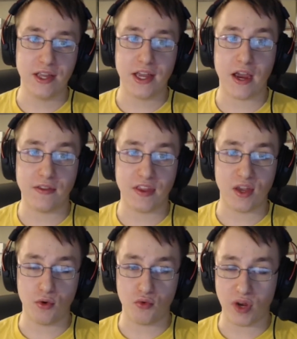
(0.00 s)
and that they
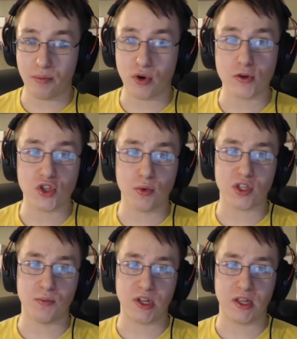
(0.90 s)
would reimburse you or
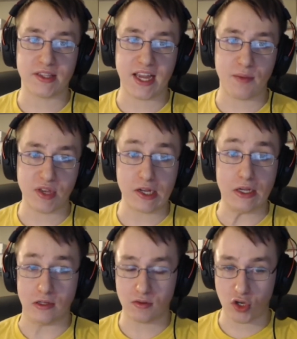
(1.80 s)
something like that
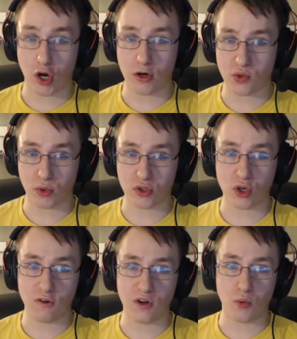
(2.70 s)
because the cards were
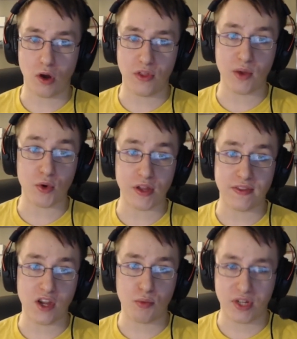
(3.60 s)
stolen while they were in
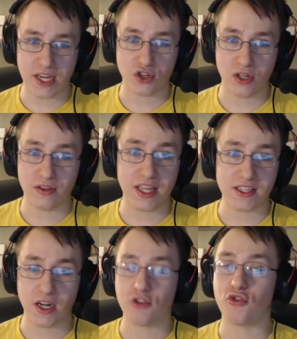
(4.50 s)
their protection. That's
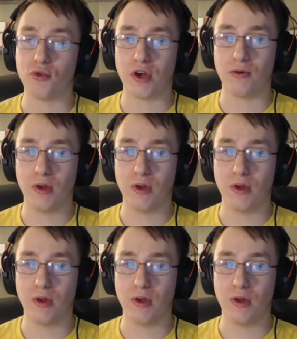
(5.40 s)
not true, though.